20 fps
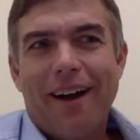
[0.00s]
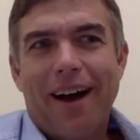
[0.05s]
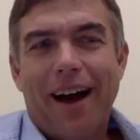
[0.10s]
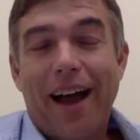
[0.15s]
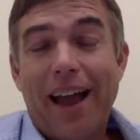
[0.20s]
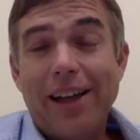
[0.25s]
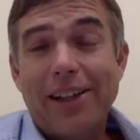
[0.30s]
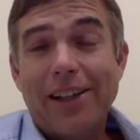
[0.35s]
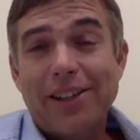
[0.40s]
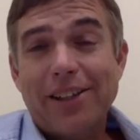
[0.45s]

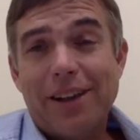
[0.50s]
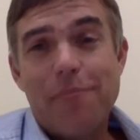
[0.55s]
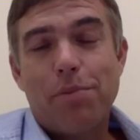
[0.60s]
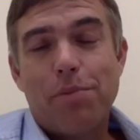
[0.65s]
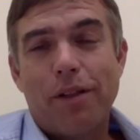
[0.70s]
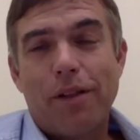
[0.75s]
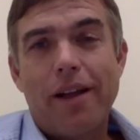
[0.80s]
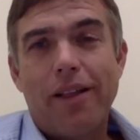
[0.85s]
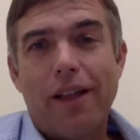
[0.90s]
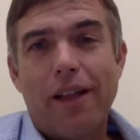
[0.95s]
I
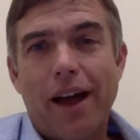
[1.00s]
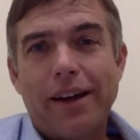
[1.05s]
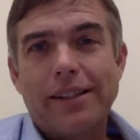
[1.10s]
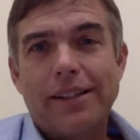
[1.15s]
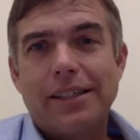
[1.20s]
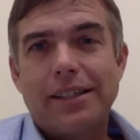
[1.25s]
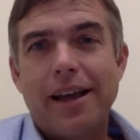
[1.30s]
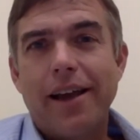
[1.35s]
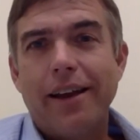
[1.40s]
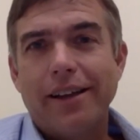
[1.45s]
play a lot
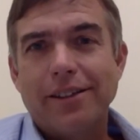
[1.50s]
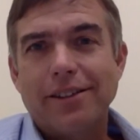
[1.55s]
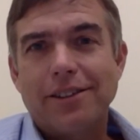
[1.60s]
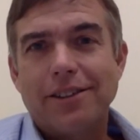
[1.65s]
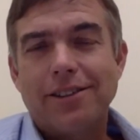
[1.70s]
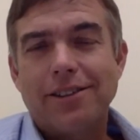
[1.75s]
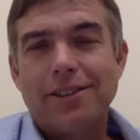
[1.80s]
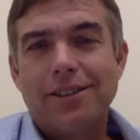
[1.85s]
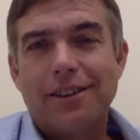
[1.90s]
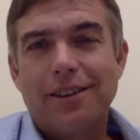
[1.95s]
of
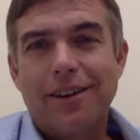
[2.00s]
tennis.